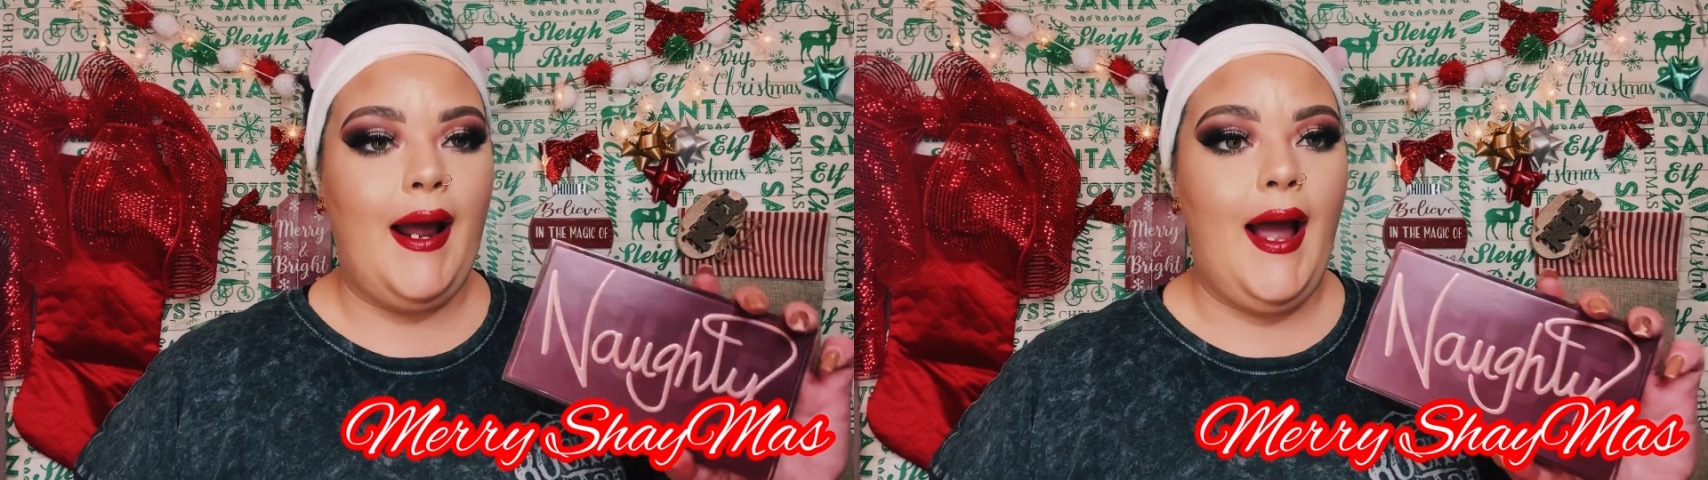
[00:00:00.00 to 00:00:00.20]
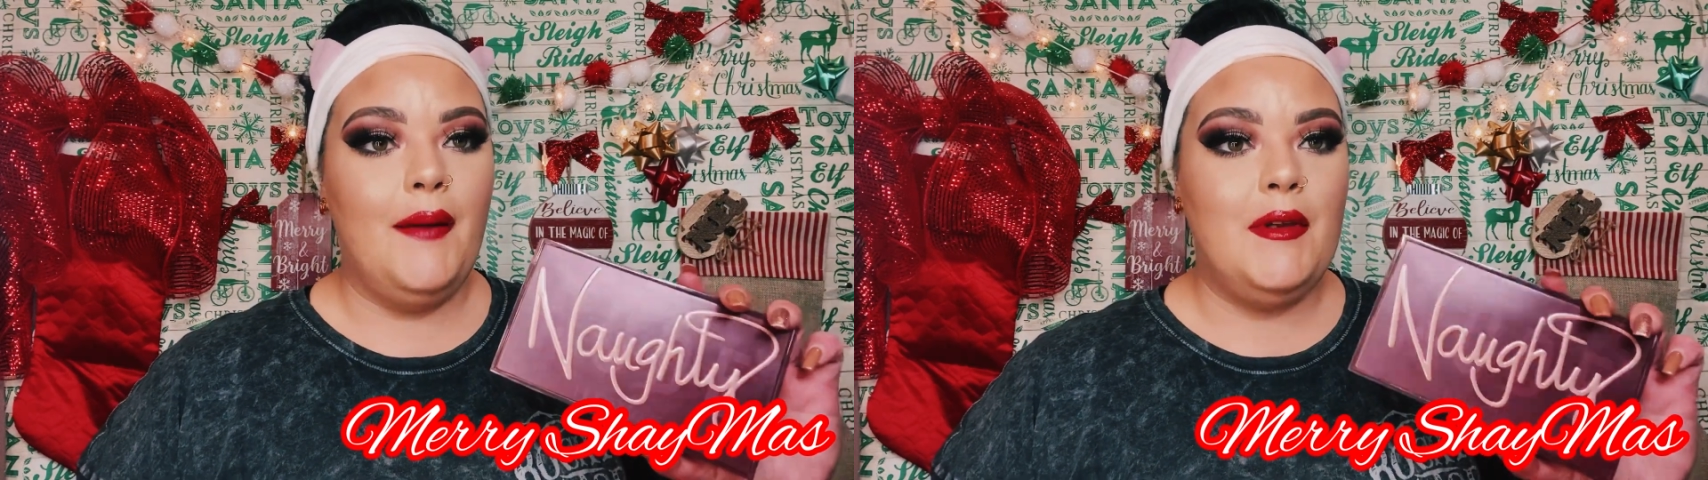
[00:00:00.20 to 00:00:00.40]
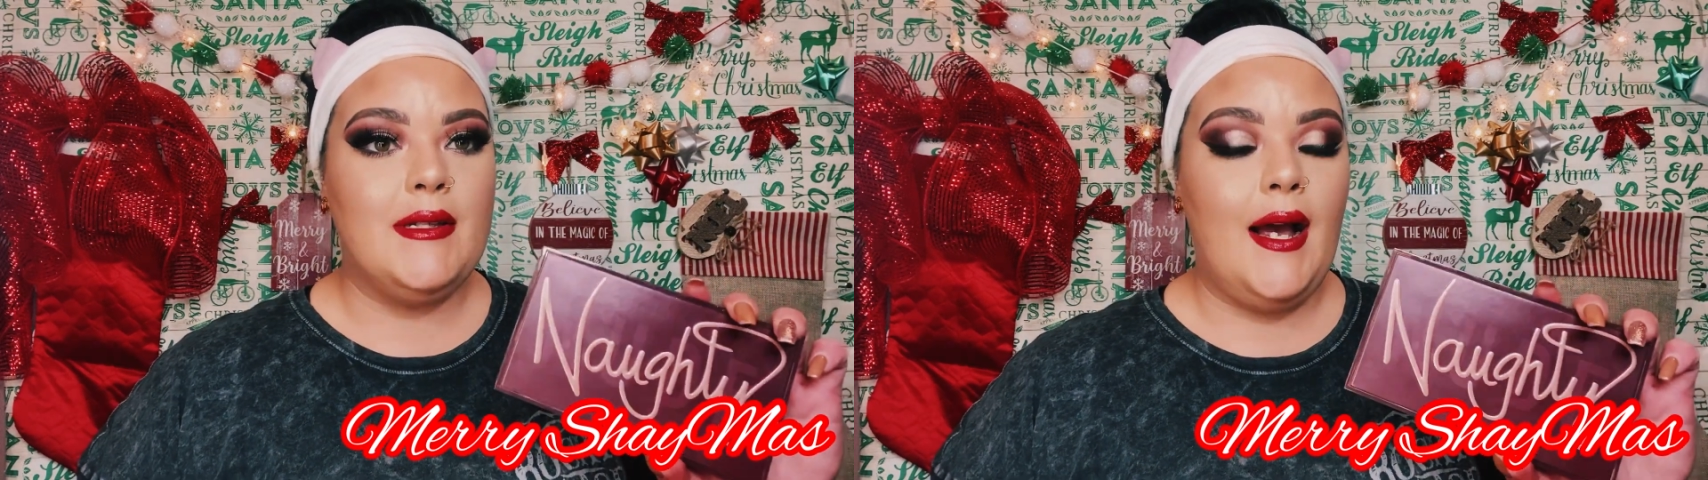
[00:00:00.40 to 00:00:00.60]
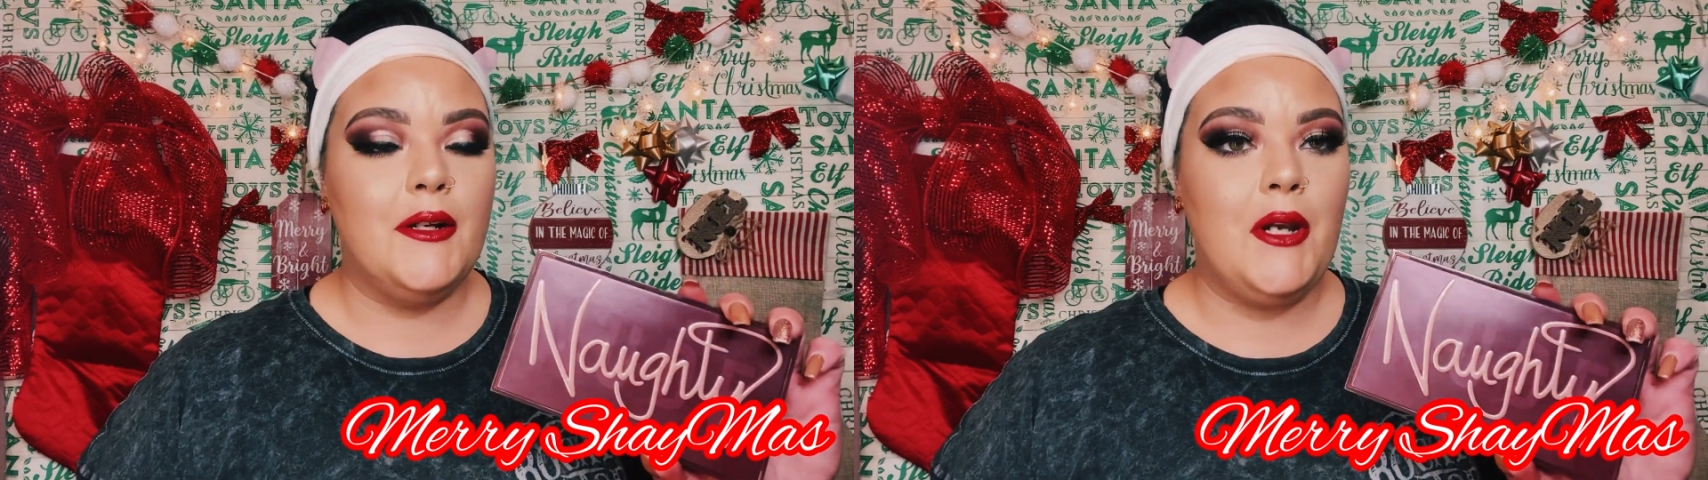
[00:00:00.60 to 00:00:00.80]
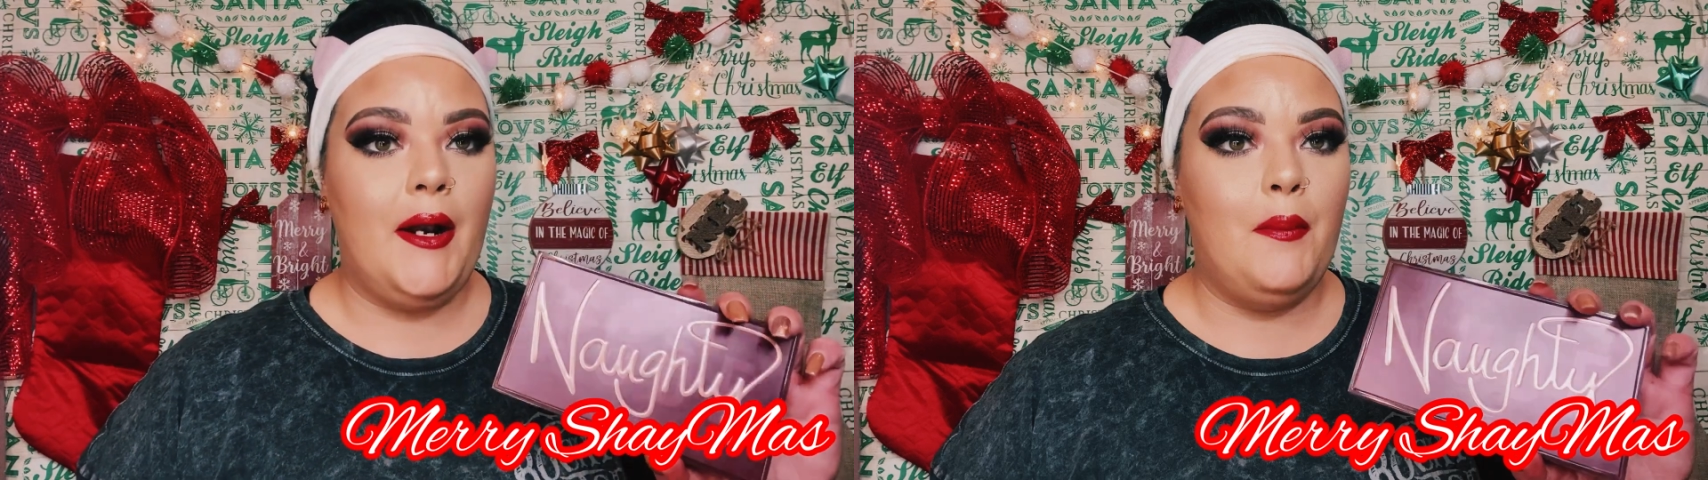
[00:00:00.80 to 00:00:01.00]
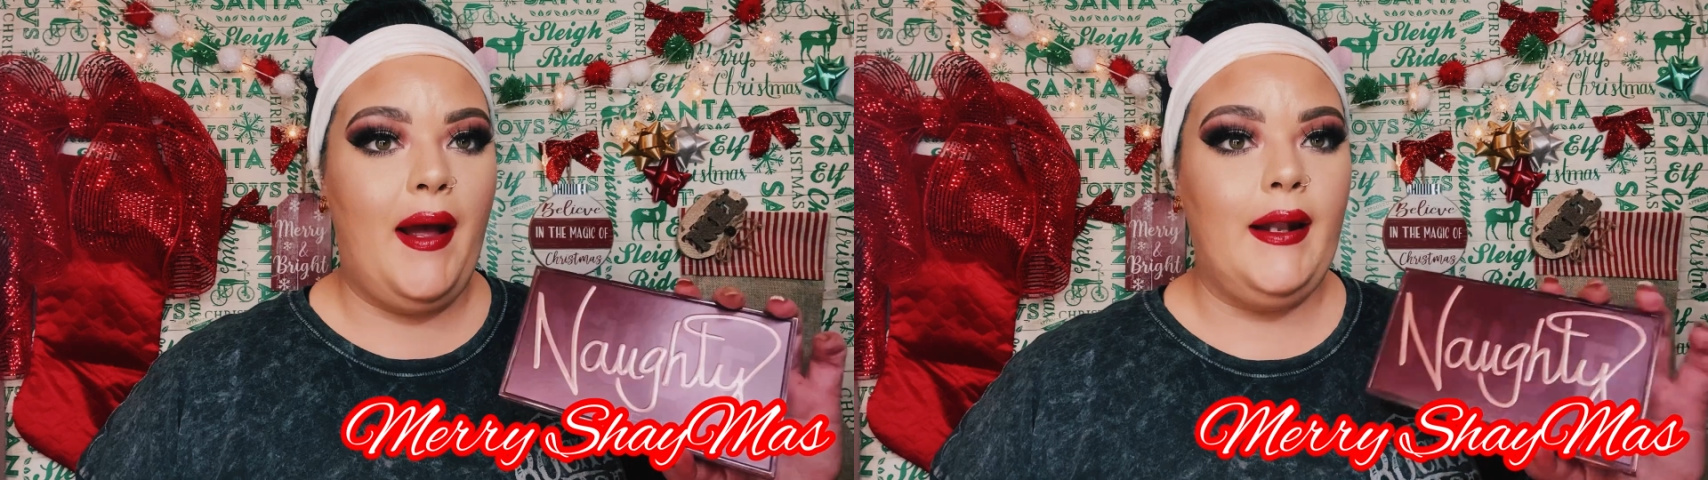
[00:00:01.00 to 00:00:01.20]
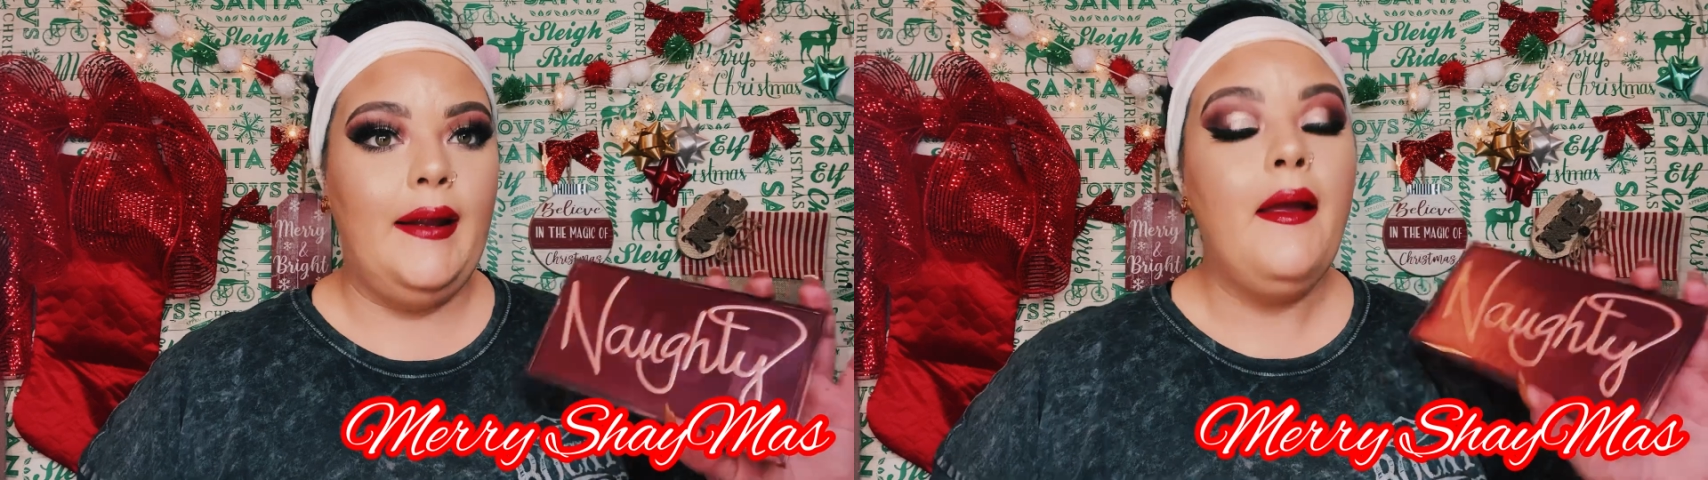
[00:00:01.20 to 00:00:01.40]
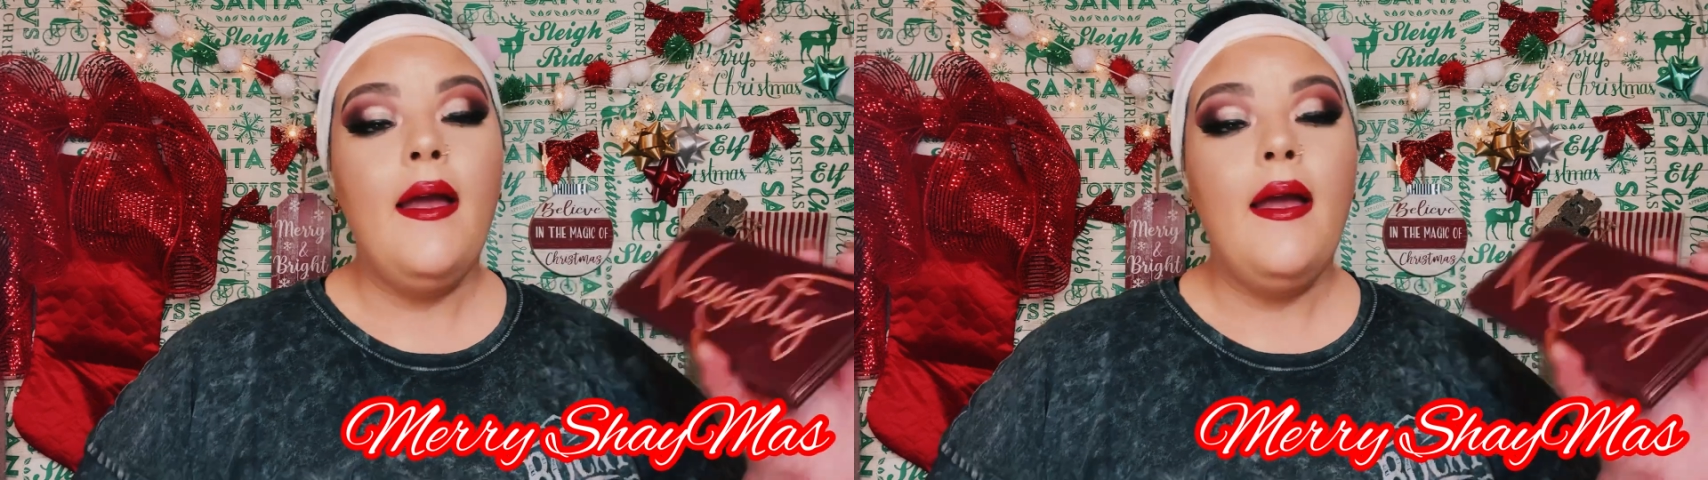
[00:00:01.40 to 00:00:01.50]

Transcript: have this eyeshadow palette.